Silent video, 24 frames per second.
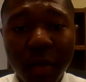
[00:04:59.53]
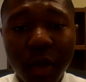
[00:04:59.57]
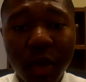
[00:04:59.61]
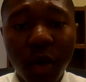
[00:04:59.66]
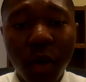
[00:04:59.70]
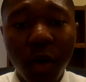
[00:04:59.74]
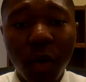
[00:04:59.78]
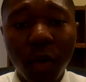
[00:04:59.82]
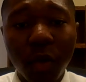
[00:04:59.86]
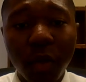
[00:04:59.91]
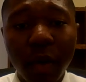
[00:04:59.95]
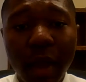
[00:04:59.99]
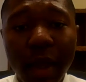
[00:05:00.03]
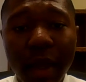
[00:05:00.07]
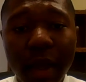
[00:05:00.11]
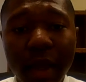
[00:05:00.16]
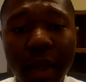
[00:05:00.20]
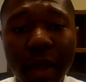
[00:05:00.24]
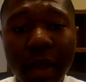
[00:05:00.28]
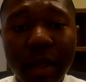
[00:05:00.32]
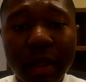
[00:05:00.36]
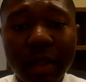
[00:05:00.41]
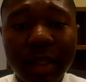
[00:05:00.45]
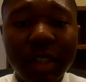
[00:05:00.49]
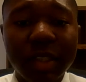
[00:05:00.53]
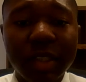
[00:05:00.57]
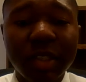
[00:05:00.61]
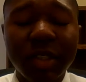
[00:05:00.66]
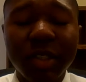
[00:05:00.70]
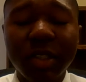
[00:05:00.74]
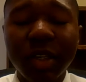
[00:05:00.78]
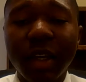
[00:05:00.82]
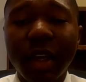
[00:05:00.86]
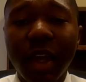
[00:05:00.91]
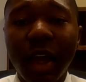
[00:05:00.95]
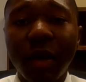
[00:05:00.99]
and takes
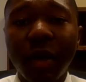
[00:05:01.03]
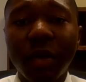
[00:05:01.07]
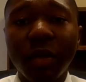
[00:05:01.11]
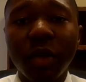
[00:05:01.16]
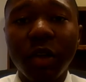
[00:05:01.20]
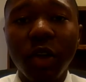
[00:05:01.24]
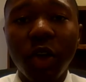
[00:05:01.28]
into account,